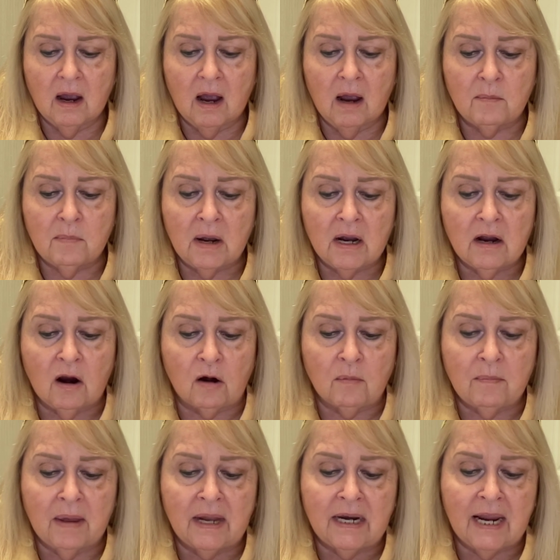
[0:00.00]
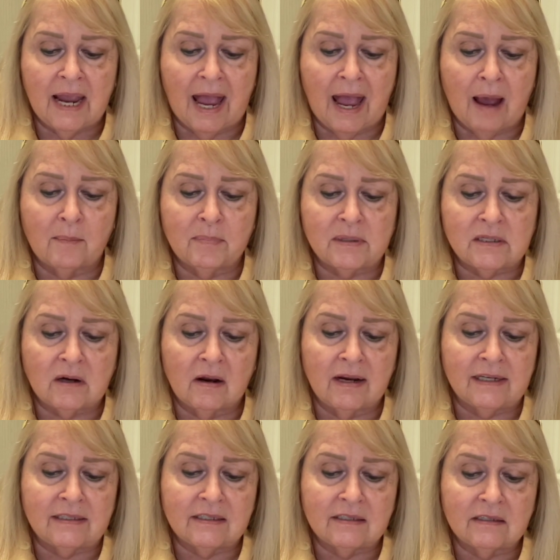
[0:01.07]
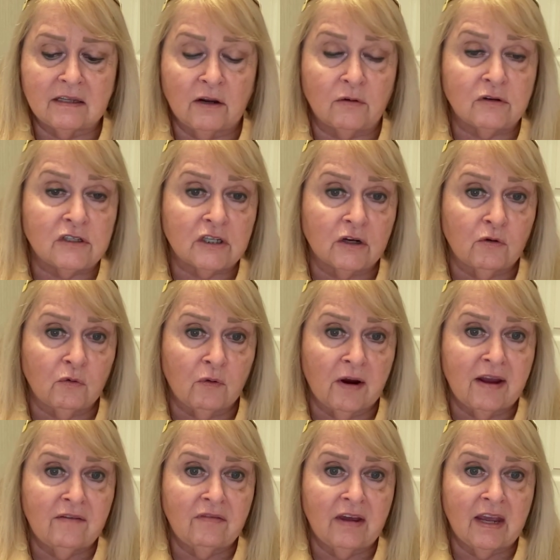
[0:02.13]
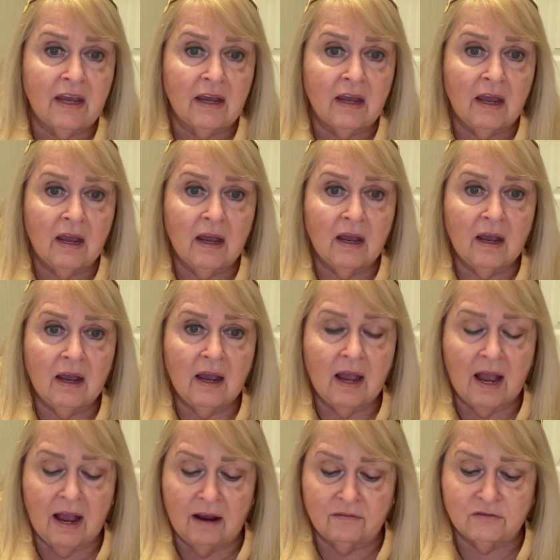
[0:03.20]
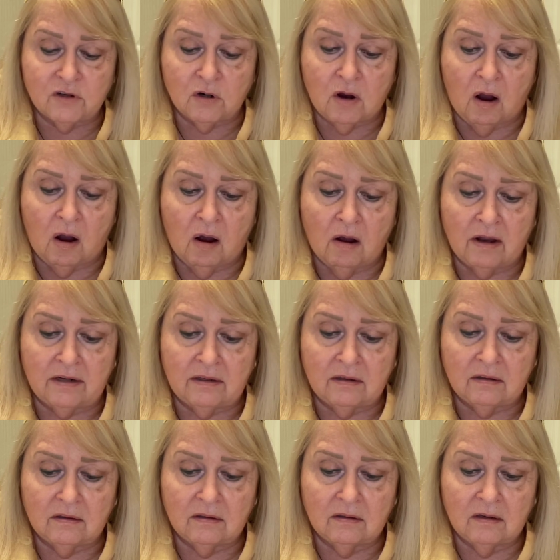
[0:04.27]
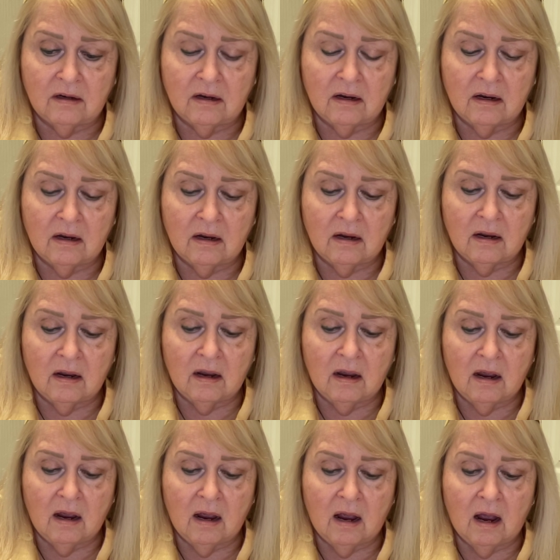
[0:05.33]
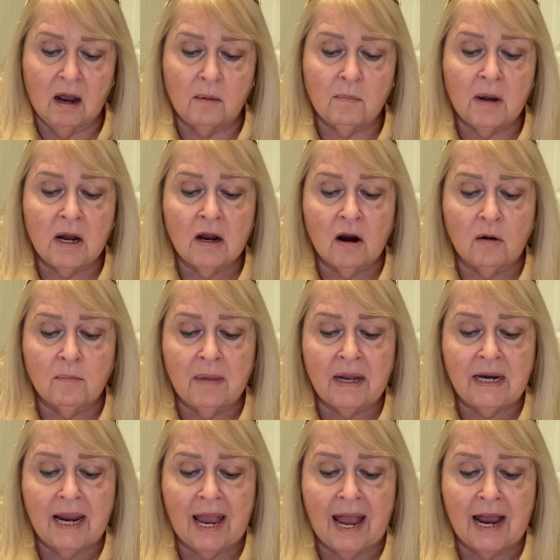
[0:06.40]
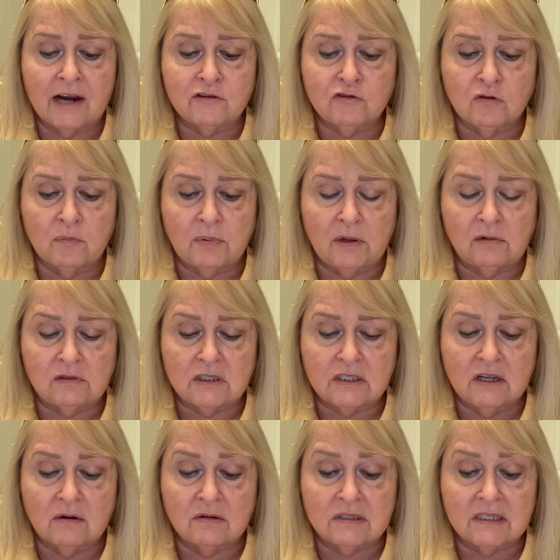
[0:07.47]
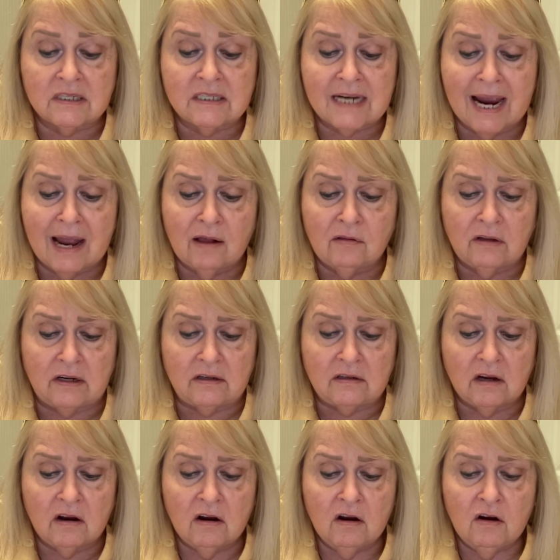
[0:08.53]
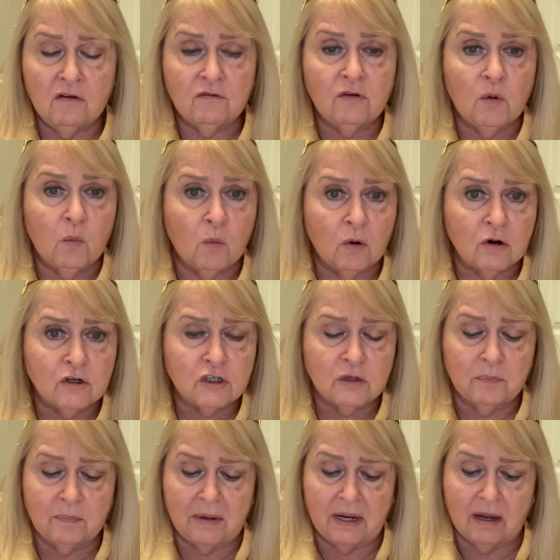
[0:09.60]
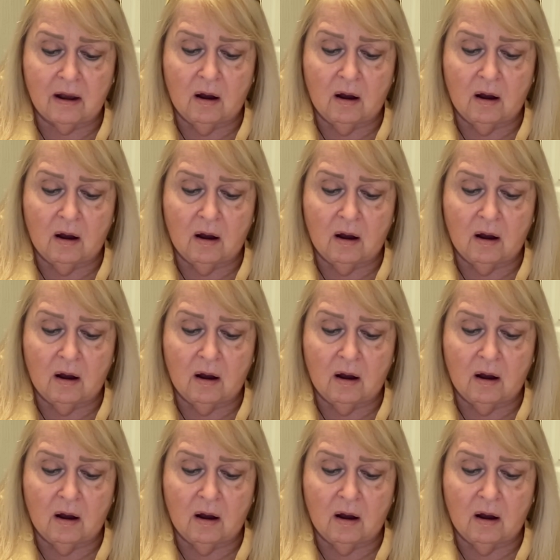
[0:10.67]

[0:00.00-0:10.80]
Among our many appetites, there is a craving after God. Among our many attributes, there is a talent for worshiping